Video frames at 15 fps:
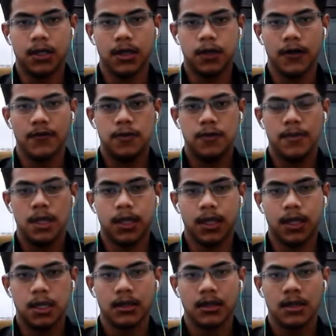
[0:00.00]
if the
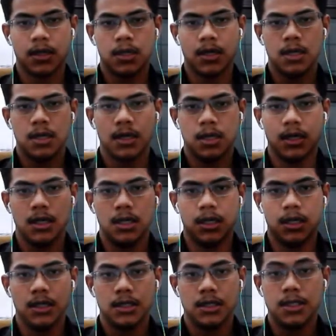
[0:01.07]
magnet
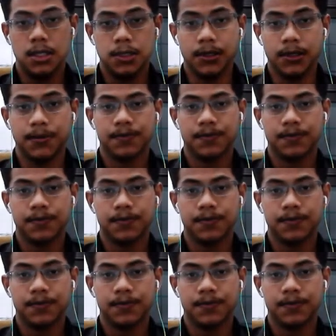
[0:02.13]
is near.